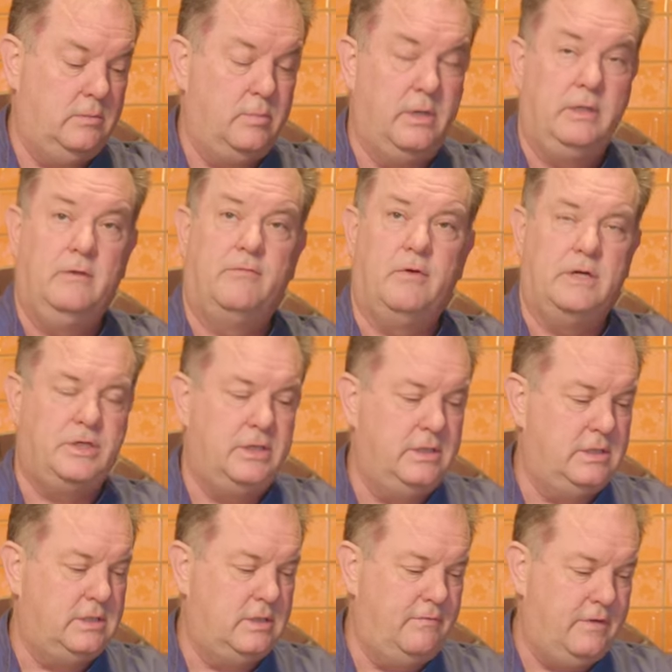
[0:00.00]
will bring the
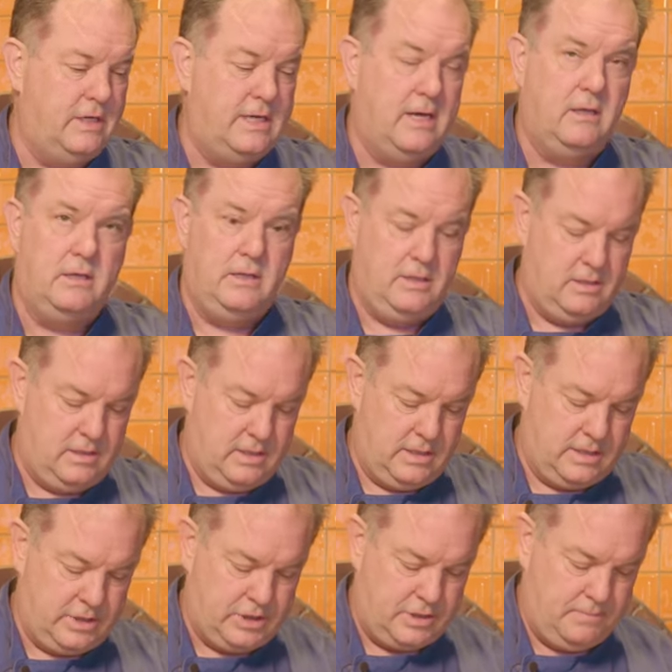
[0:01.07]
freshness and vitality to the
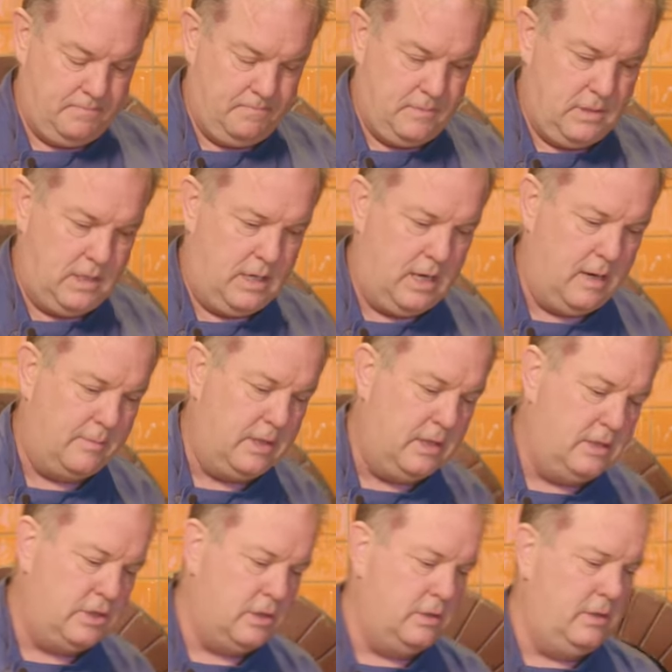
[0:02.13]
dish. I'm going
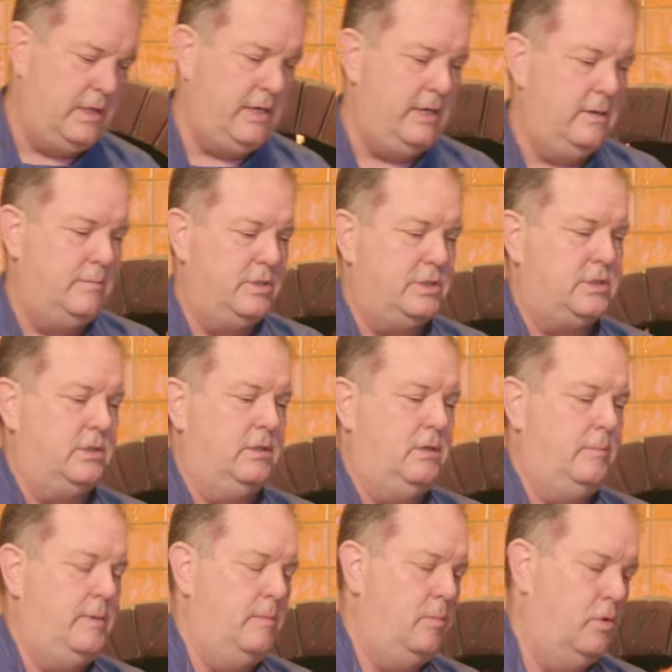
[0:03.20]
to turn the heat up just a little
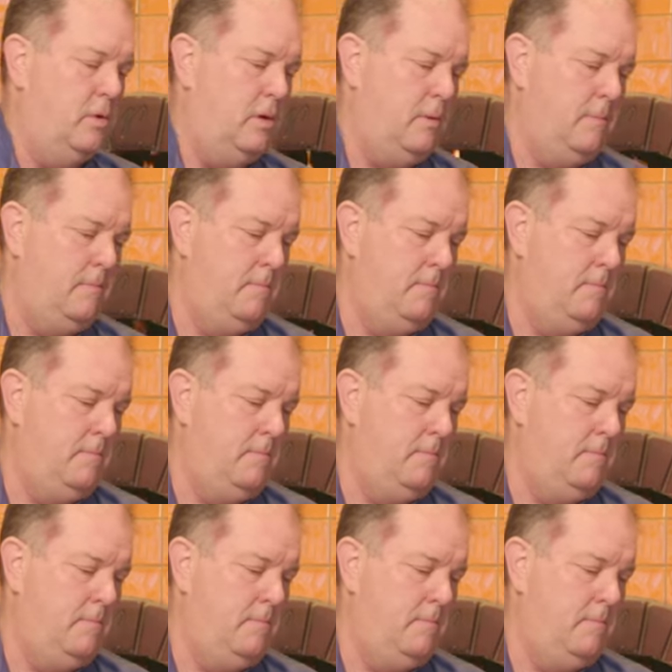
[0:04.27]
bit more.